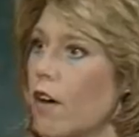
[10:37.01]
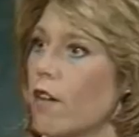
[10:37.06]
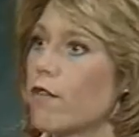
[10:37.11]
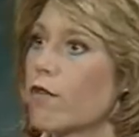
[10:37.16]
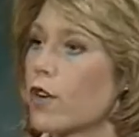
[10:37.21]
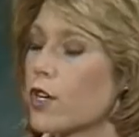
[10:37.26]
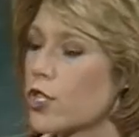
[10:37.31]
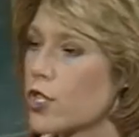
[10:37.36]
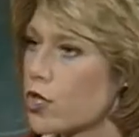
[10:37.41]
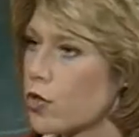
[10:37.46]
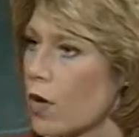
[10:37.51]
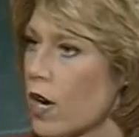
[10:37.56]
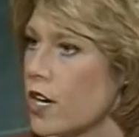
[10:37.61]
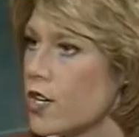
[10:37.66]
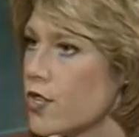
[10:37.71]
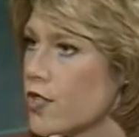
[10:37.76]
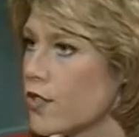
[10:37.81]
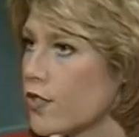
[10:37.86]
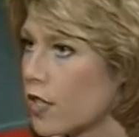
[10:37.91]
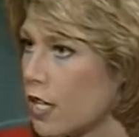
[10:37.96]

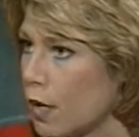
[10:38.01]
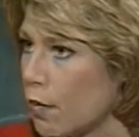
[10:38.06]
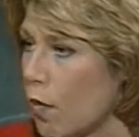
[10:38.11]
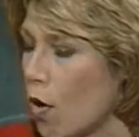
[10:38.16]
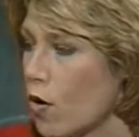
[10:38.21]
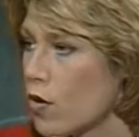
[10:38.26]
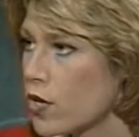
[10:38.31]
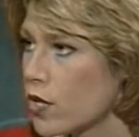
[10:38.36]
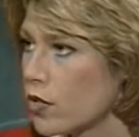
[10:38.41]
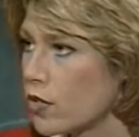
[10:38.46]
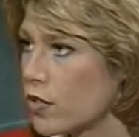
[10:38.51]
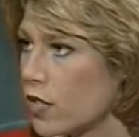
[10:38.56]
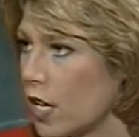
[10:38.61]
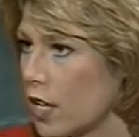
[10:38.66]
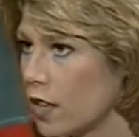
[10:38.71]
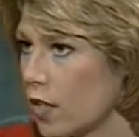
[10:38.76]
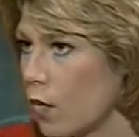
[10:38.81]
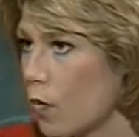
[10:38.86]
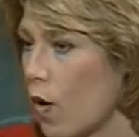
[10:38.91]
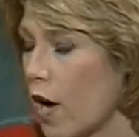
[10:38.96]
frustrations and emotions get
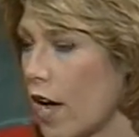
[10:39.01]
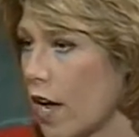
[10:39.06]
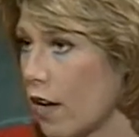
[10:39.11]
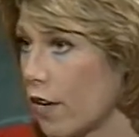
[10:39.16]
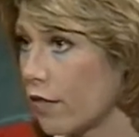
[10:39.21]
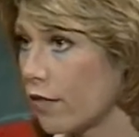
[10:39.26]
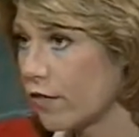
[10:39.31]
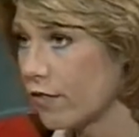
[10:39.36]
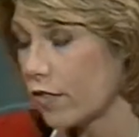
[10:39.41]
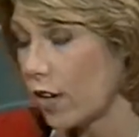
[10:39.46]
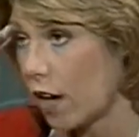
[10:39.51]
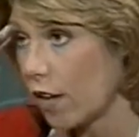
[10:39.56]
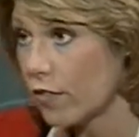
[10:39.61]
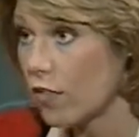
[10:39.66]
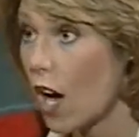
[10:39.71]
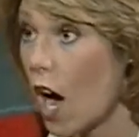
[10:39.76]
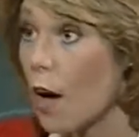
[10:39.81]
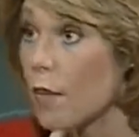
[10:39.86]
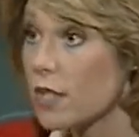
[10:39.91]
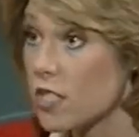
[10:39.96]
in the way of
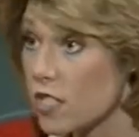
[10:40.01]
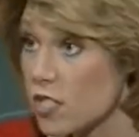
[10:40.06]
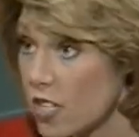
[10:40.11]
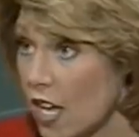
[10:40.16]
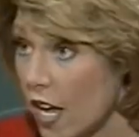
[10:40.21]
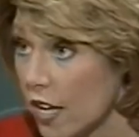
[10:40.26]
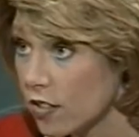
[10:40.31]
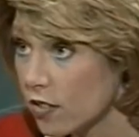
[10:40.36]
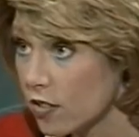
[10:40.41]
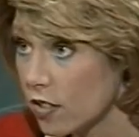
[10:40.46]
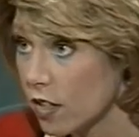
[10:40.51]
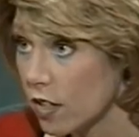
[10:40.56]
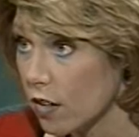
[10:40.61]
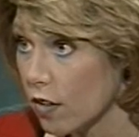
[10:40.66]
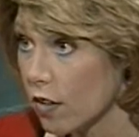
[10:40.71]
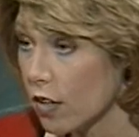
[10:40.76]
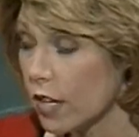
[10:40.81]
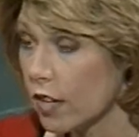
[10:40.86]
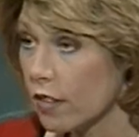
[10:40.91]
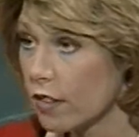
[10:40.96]
common sense
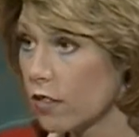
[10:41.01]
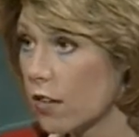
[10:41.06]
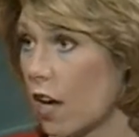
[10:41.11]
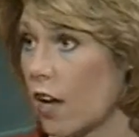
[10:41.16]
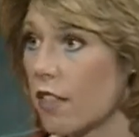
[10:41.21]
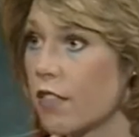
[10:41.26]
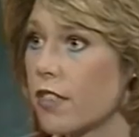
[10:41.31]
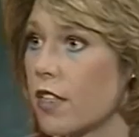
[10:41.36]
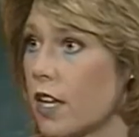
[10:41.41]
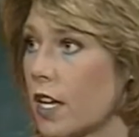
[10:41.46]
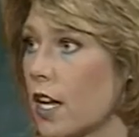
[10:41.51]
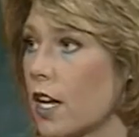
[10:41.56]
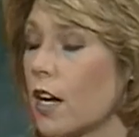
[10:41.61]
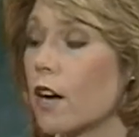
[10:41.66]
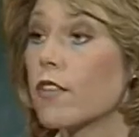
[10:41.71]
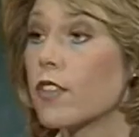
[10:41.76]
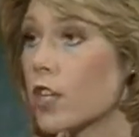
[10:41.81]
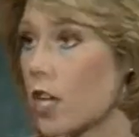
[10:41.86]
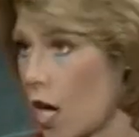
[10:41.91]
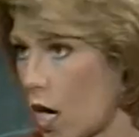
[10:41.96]
here and not thinking
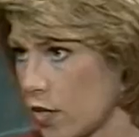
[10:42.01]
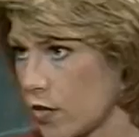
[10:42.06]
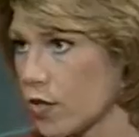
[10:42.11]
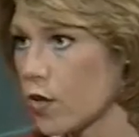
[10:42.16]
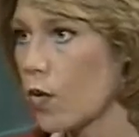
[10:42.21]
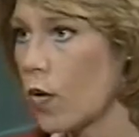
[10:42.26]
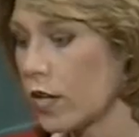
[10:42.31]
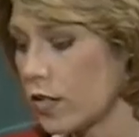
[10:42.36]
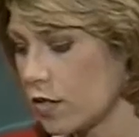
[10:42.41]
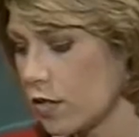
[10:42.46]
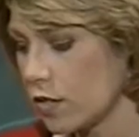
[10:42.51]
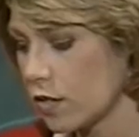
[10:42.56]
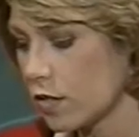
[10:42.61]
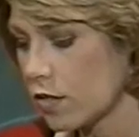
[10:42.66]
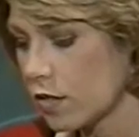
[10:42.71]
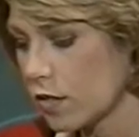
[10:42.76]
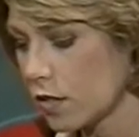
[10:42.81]
of the consequences.